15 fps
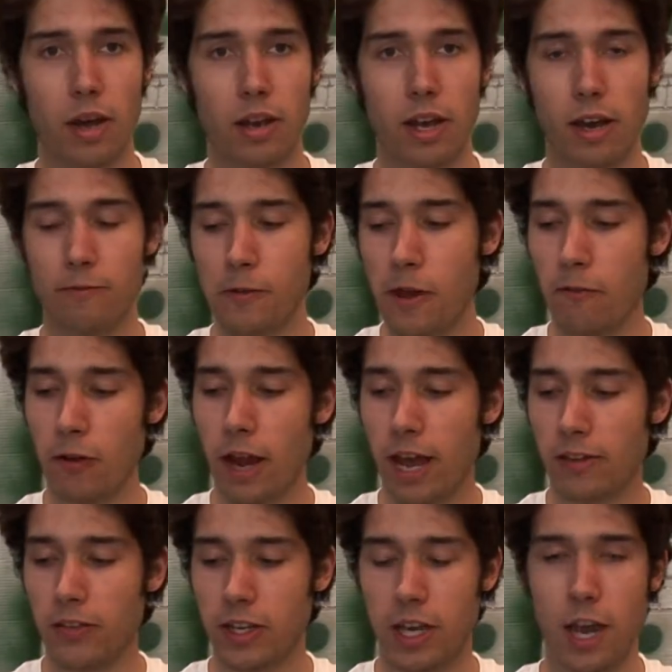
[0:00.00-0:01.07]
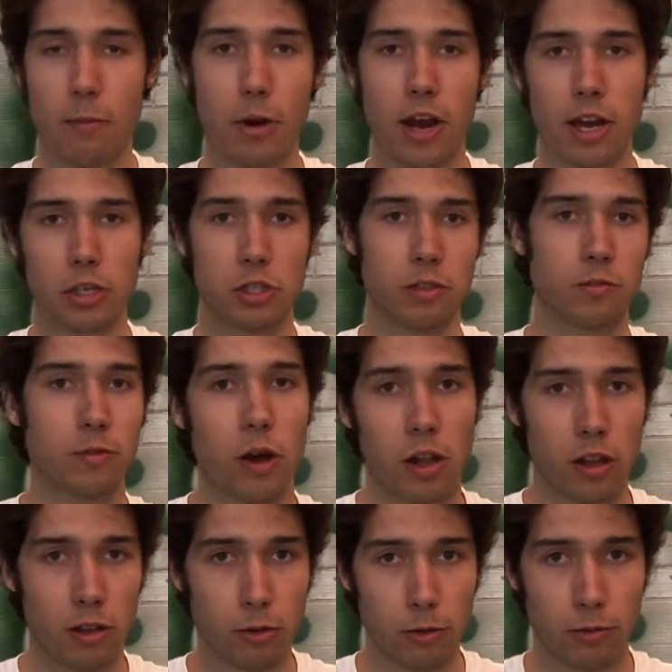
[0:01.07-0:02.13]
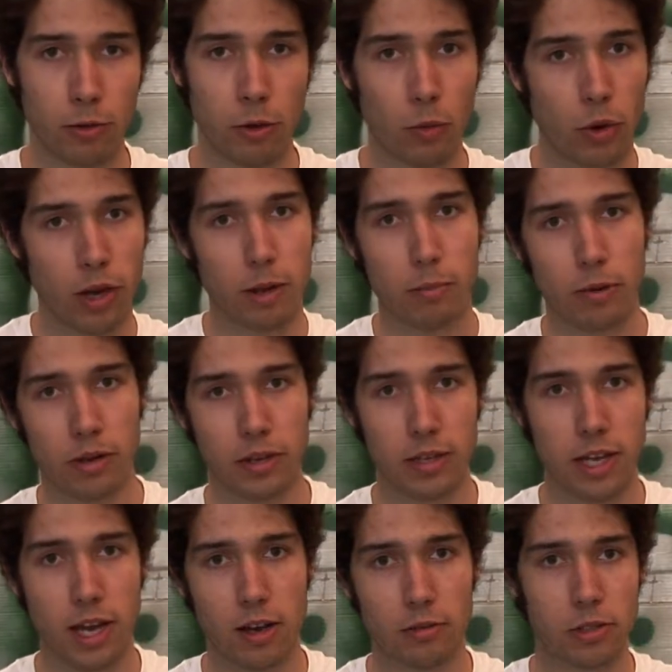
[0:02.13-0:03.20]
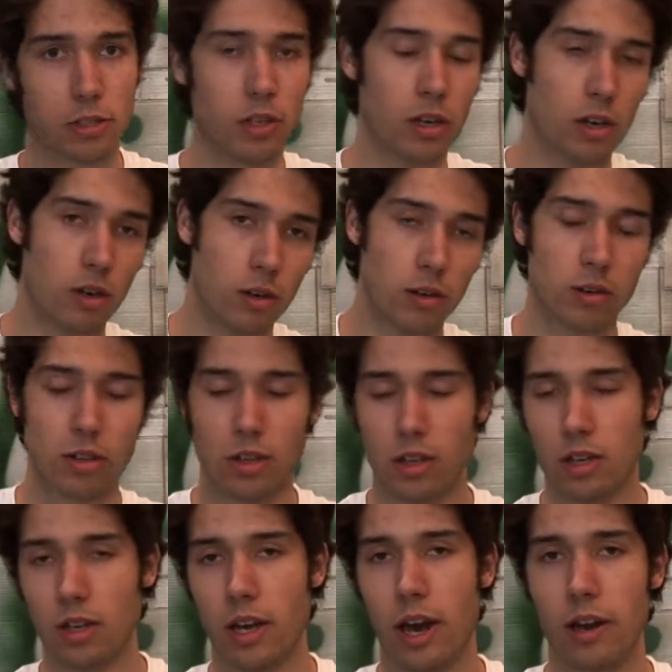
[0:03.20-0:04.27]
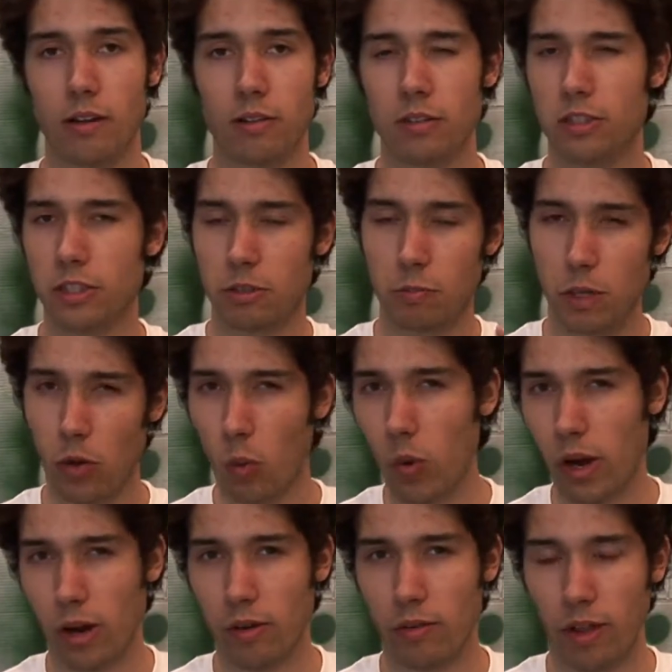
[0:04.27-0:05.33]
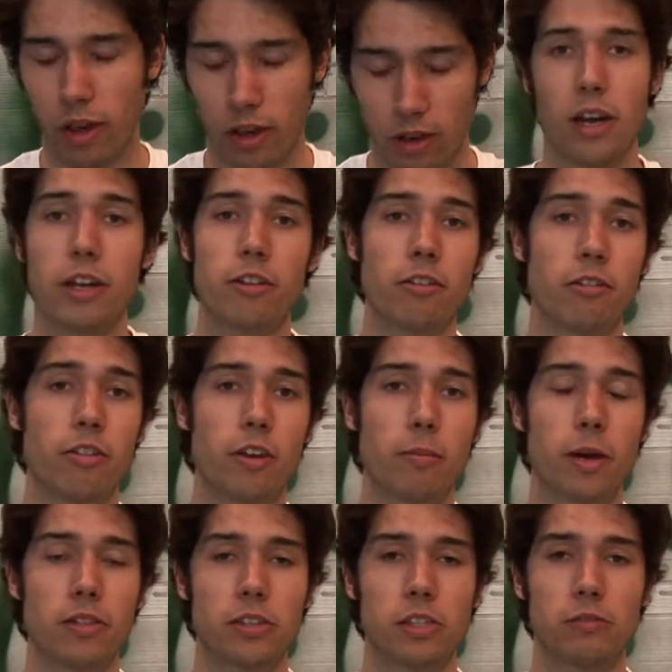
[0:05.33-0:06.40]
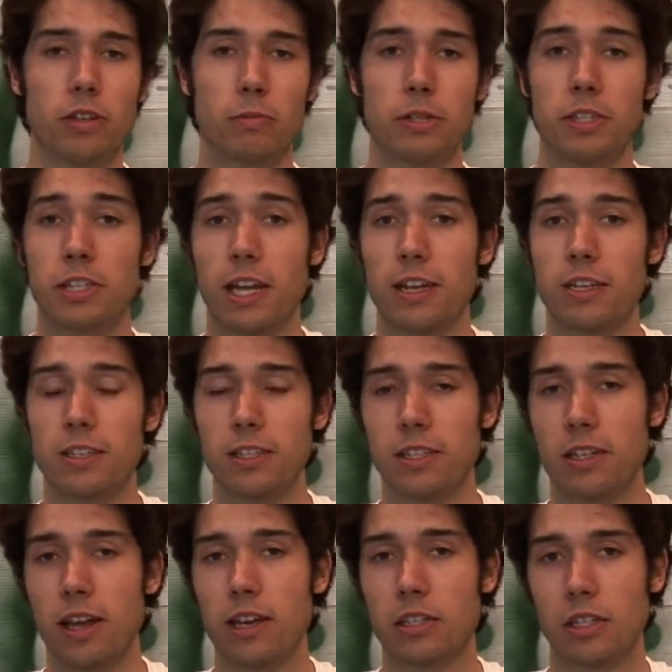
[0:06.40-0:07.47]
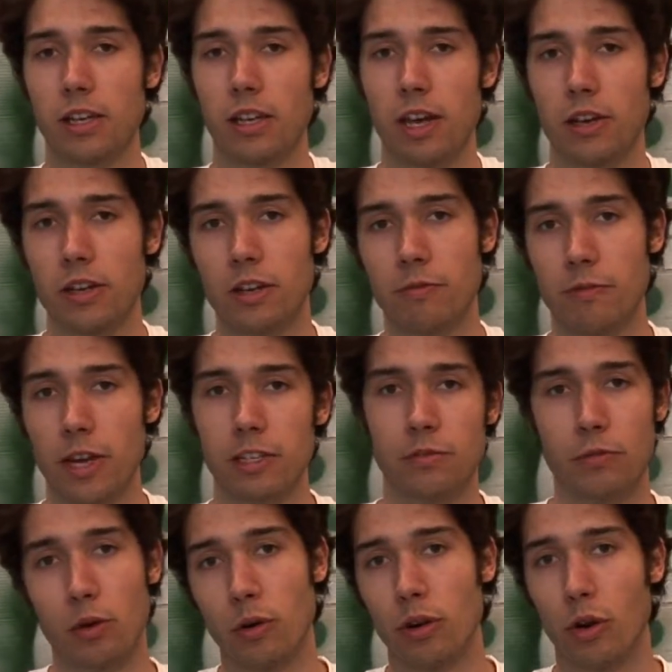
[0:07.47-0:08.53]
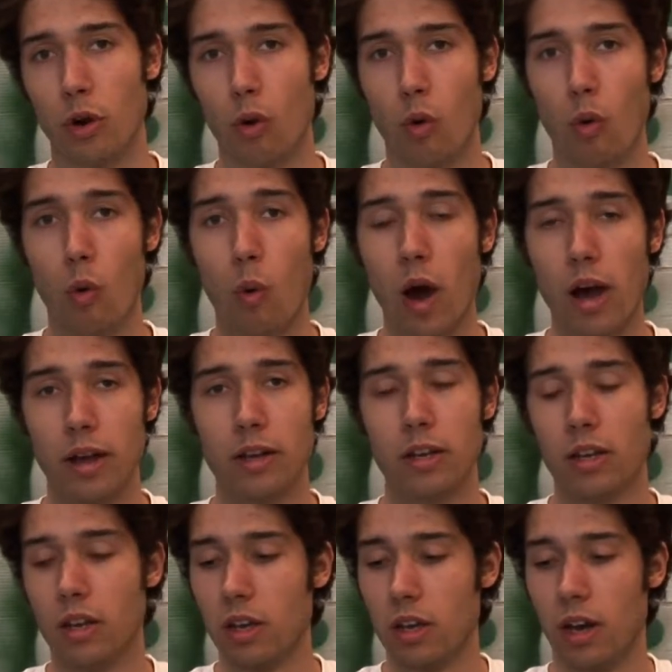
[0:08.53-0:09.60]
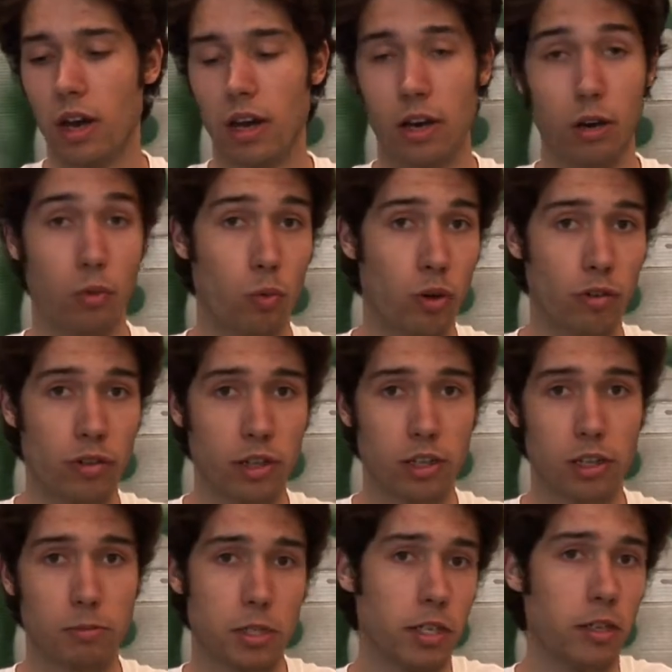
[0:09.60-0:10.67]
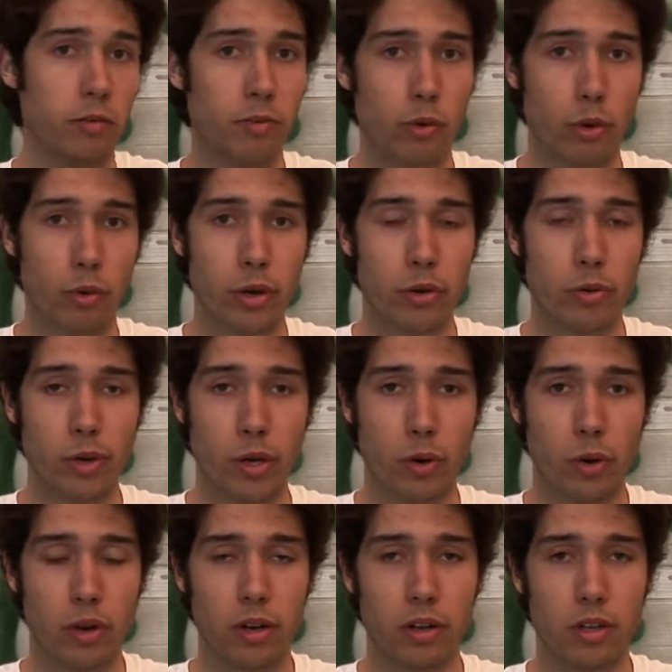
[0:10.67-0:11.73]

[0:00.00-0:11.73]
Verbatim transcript: I've never had the camera actually fall over when I put it down, so I don't know, just be aware of that. Another thing about this Flip is that it doesn't actually allow you to fast forward or rewind Uh, one of the clips that you've already recorded.